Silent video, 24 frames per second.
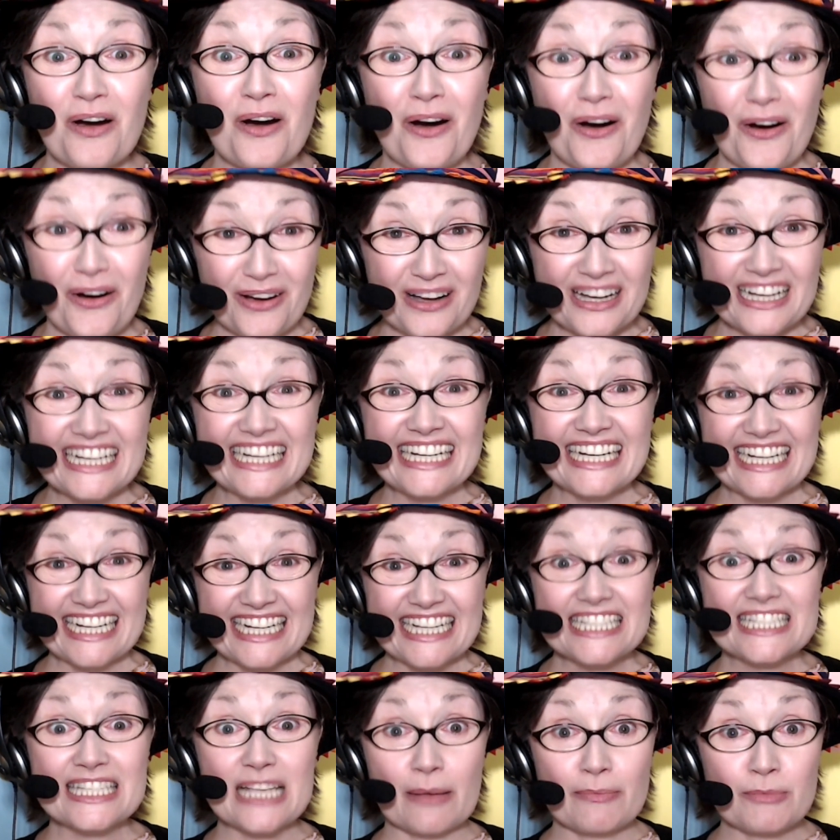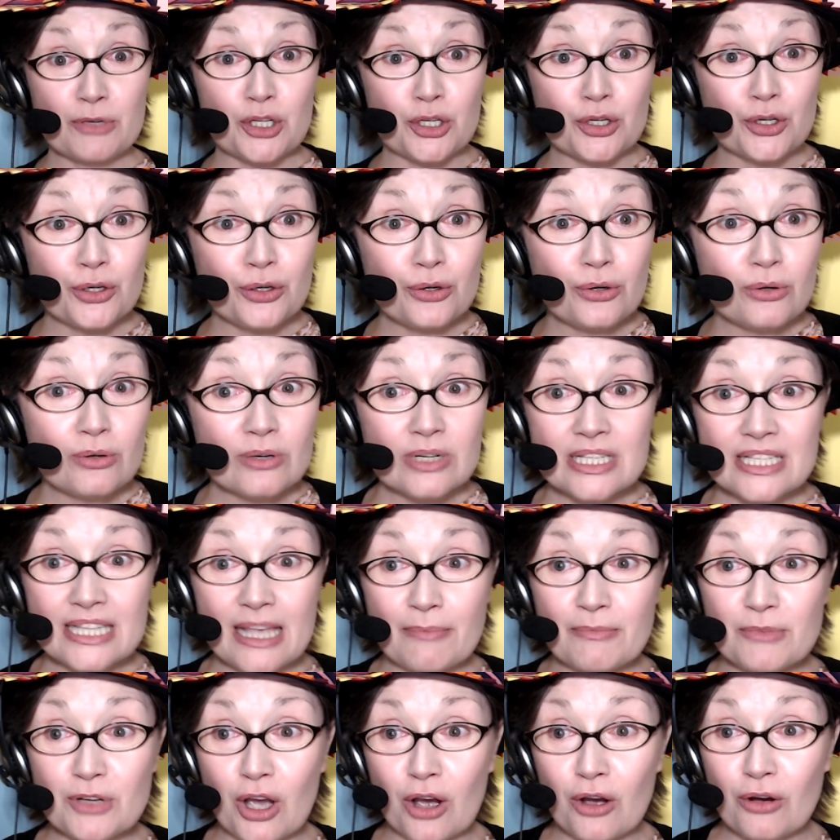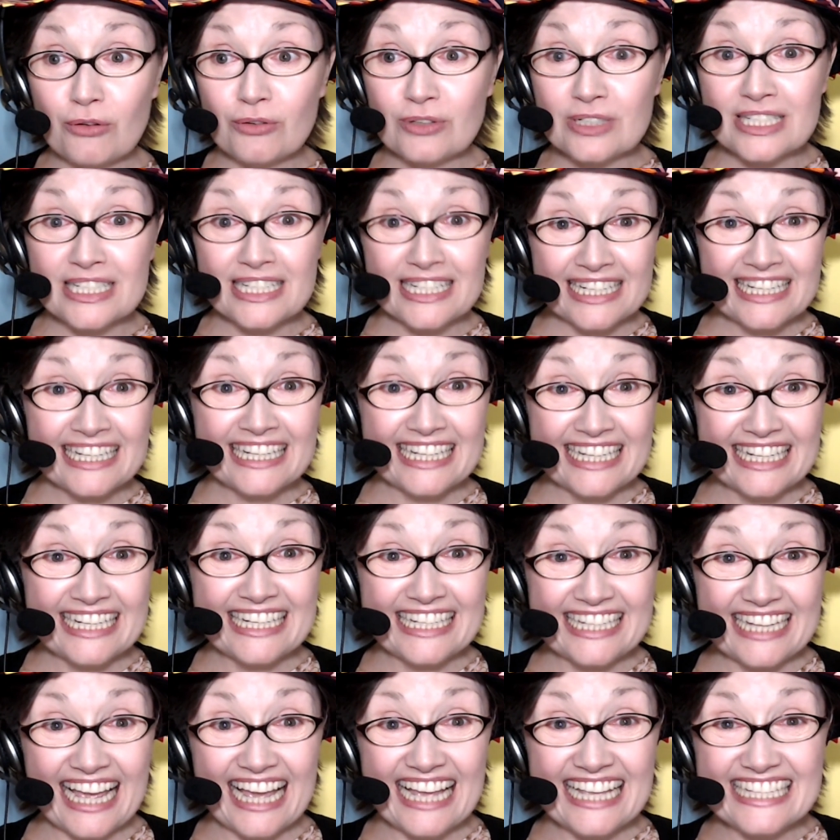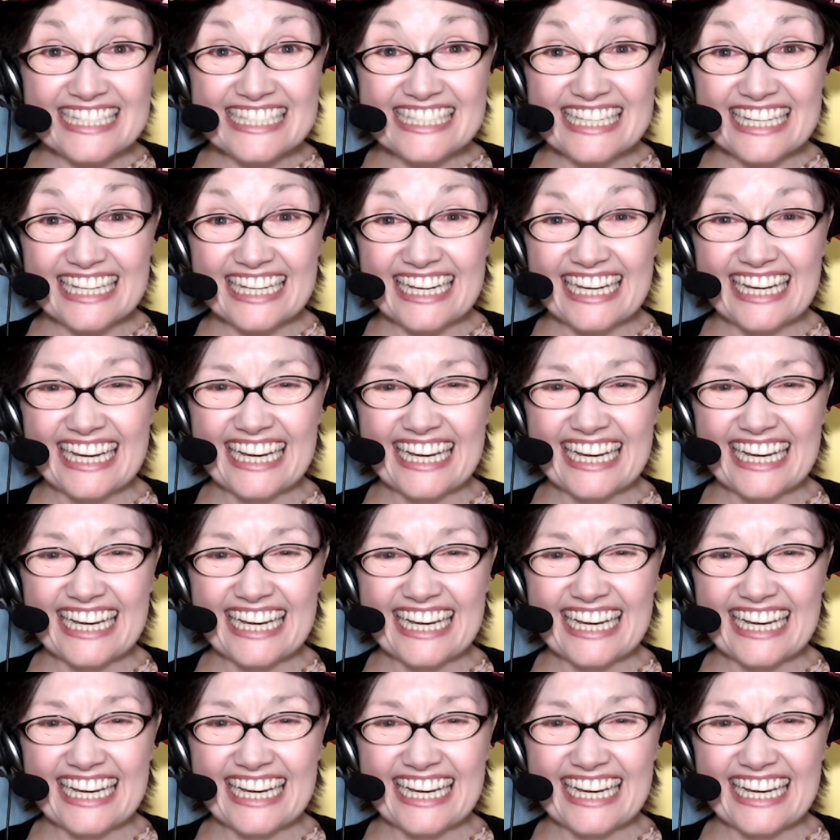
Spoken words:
Oh, some do, some don't. Yes.